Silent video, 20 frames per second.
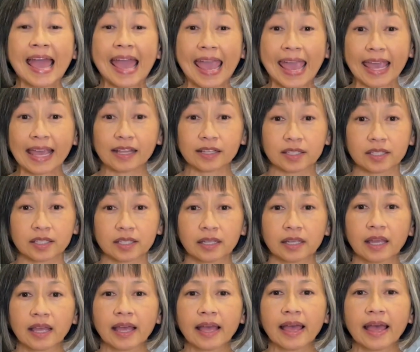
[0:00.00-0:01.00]
8,
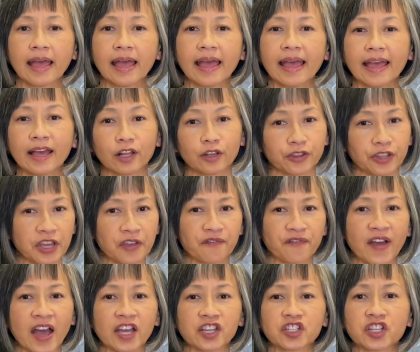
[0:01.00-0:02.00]
healthy
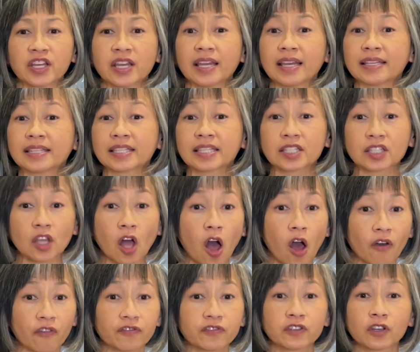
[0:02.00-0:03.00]
fascia is
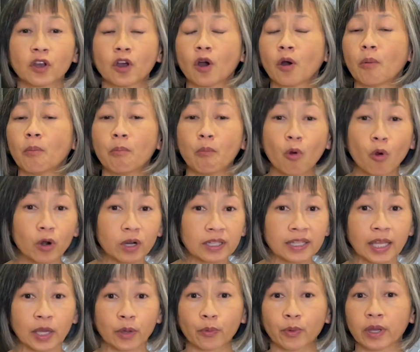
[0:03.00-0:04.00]
soft, more
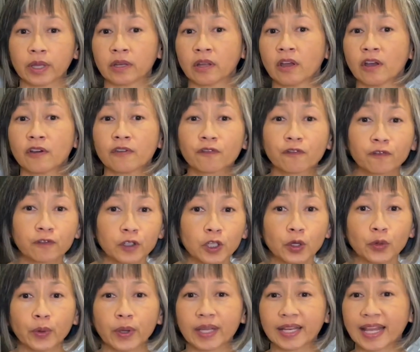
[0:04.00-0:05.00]
liquid,
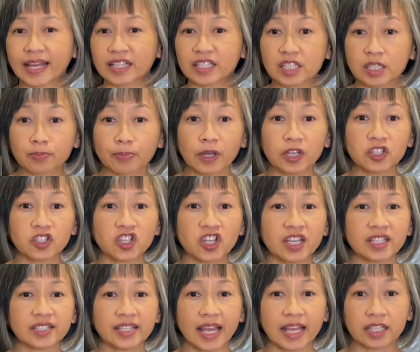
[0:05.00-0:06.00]
fluid, and spongy,
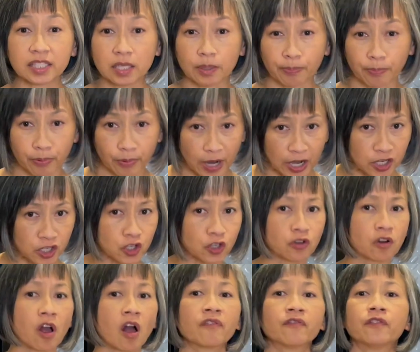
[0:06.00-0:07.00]
and takes the
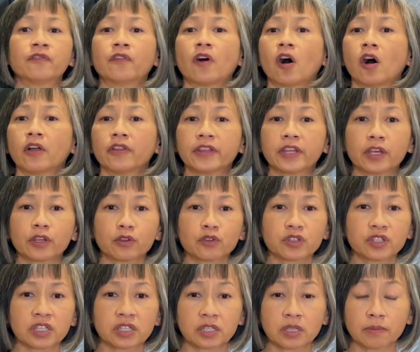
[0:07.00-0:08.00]
pressure off of all the other
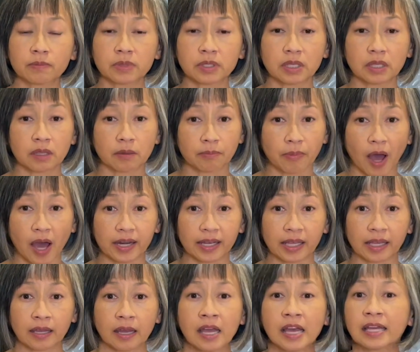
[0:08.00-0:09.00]
systems in the
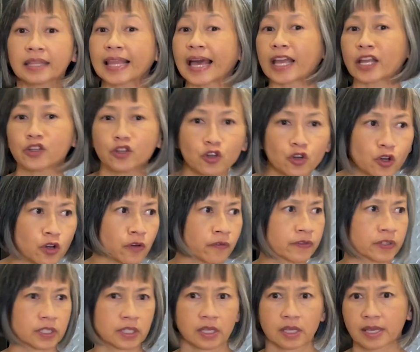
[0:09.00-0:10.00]
body, like
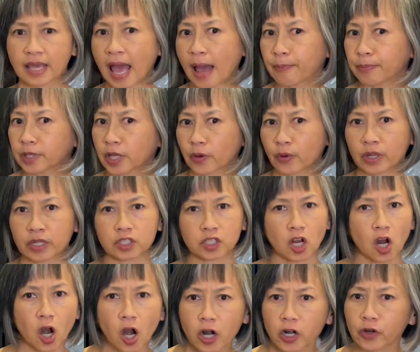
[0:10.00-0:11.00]
nerves,
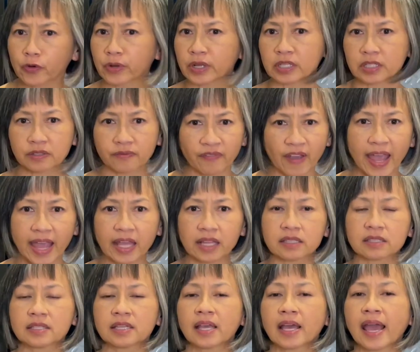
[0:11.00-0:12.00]
capillaries, arteries,
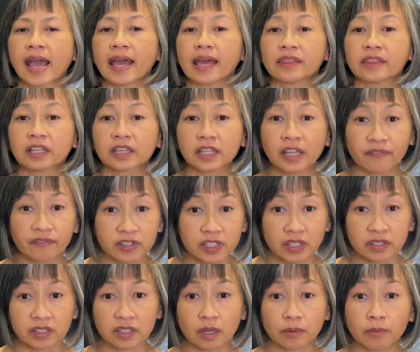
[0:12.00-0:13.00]
veins, and the lymph
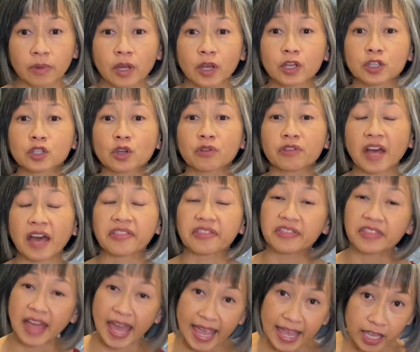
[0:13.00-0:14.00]
system, so
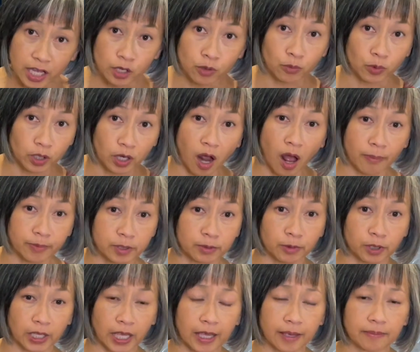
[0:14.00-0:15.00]
that they can work
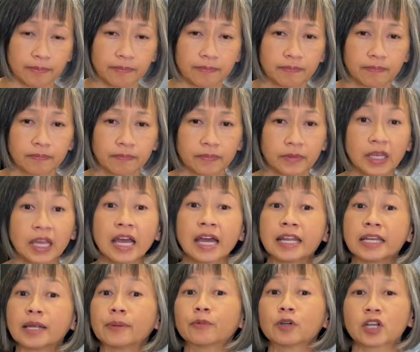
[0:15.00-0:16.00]
optimally.
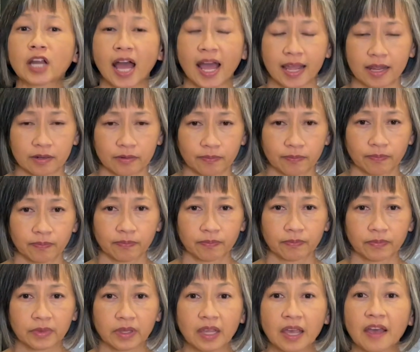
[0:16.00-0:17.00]
Number 9,
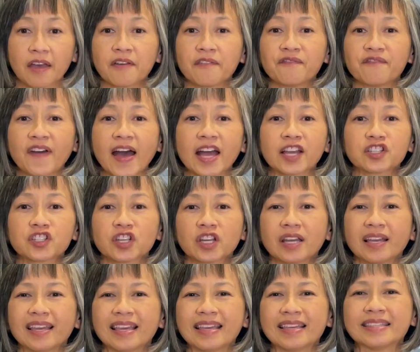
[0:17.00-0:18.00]

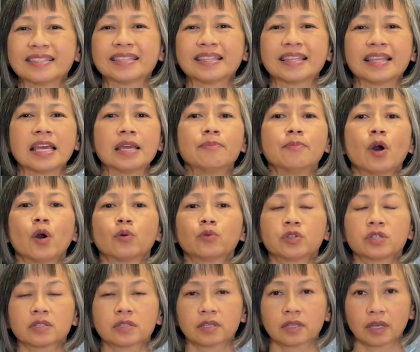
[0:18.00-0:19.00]
fascia is the
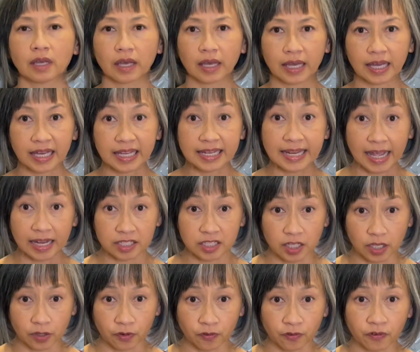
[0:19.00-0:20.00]
most
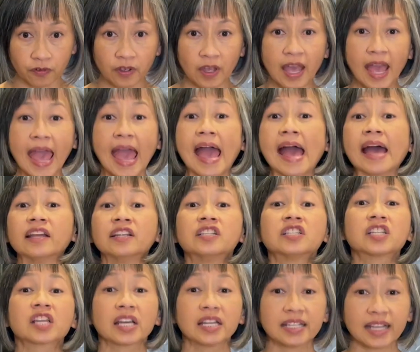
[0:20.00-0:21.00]
connective
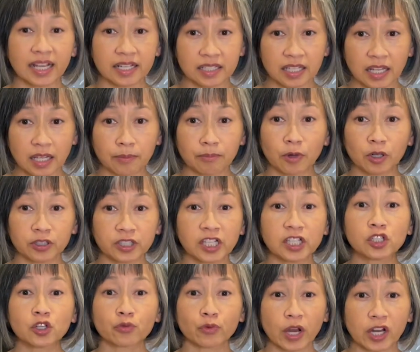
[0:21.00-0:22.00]
and connecting
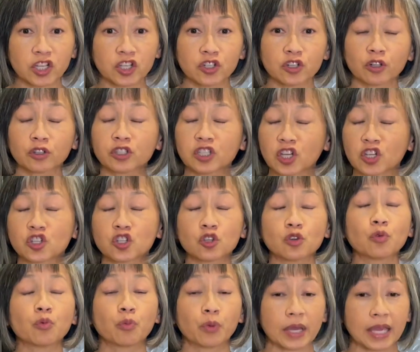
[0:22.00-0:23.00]
multidirectional
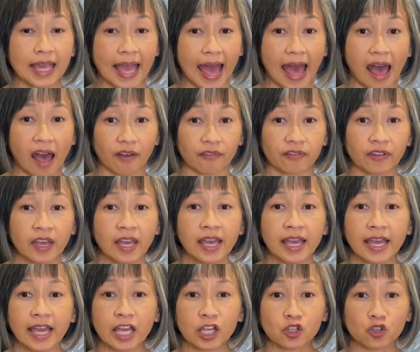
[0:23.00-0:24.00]
tissue we have.
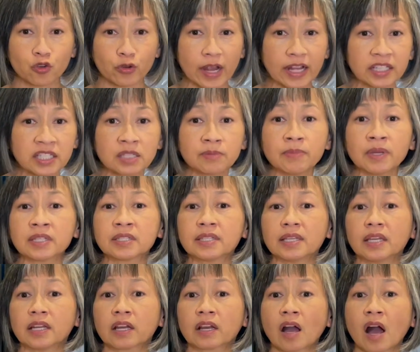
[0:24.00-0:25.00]
It transmits
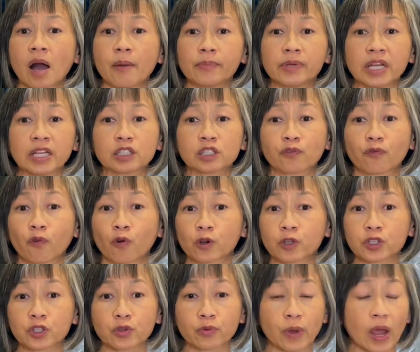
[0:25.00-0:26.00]
and accommodates
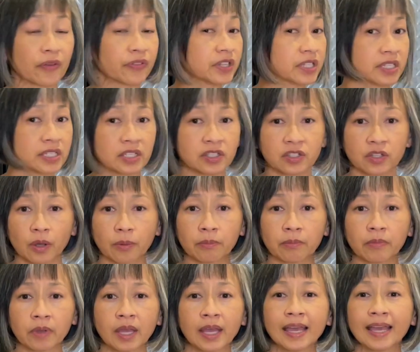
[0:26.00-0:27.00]
force throughout the
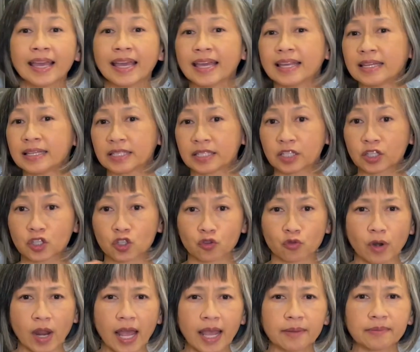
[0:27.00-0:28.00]
system. It is
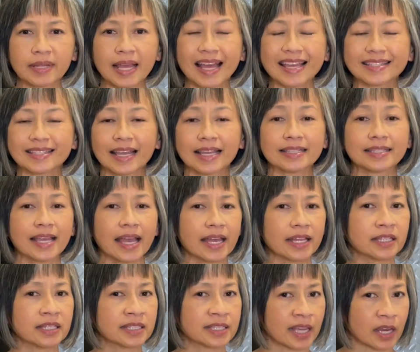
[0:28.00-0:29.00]
described as a
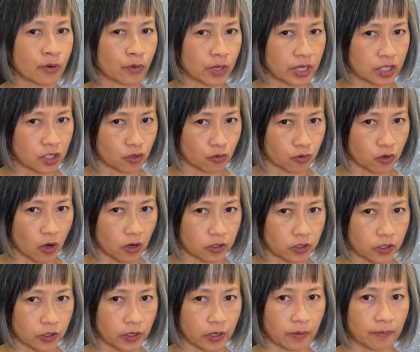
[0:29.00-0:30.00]
tensegrity
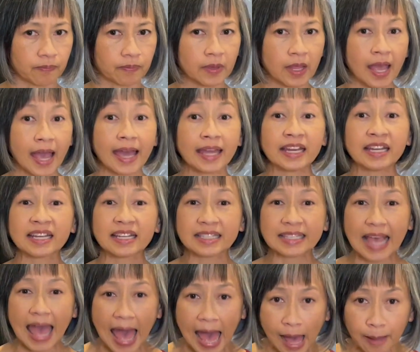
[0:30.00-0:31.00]
structure, and it
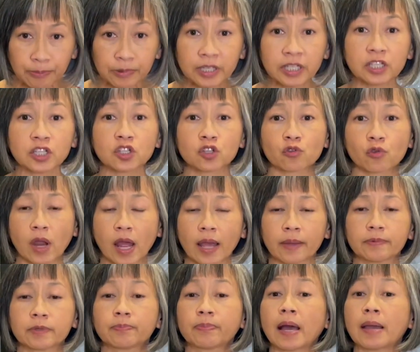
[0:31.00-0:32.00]
is aptly
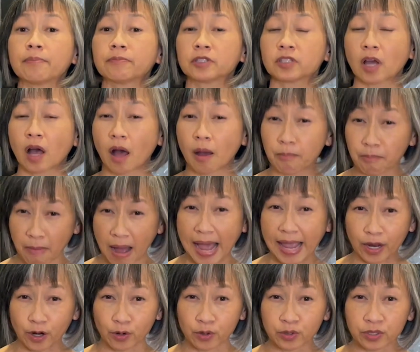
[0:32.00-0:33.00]
described by Tom
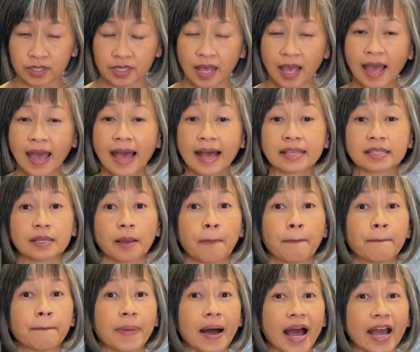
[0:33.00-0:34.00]
Myers as
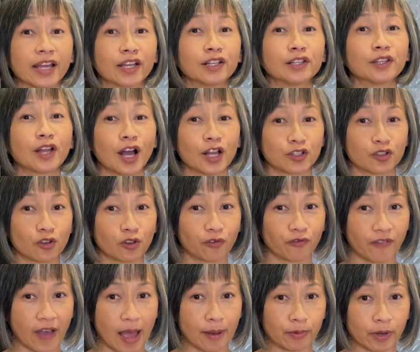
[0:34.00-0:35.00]
a biological
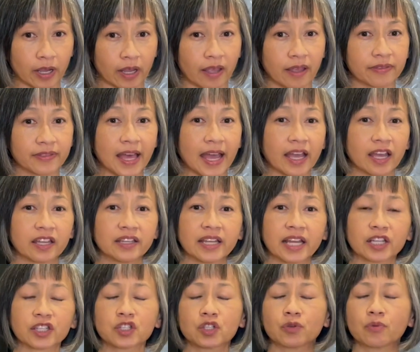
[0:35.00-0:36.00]
fabric that
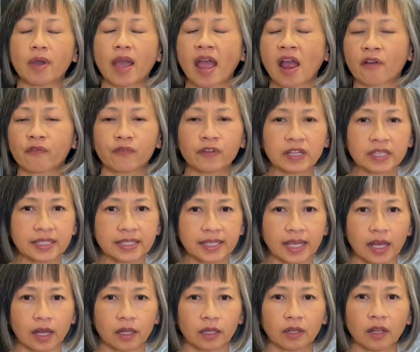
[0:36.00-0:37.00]
connects to every
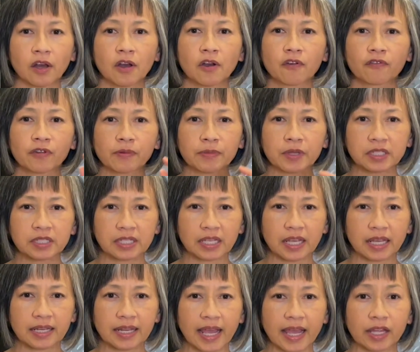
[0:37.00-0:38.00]
cell from the
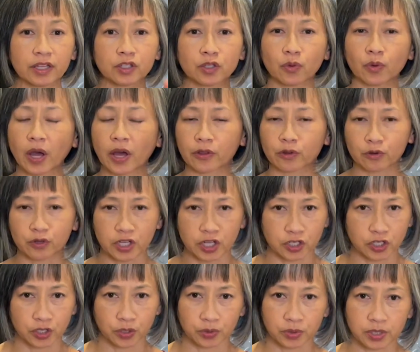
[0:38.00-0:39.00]
DNA to other
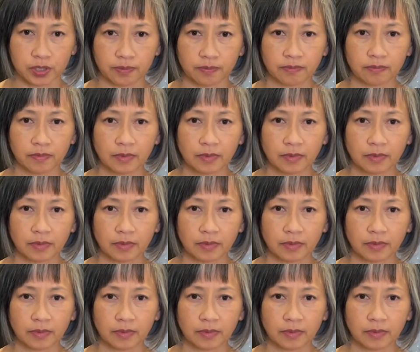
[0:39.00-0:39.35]
tissues.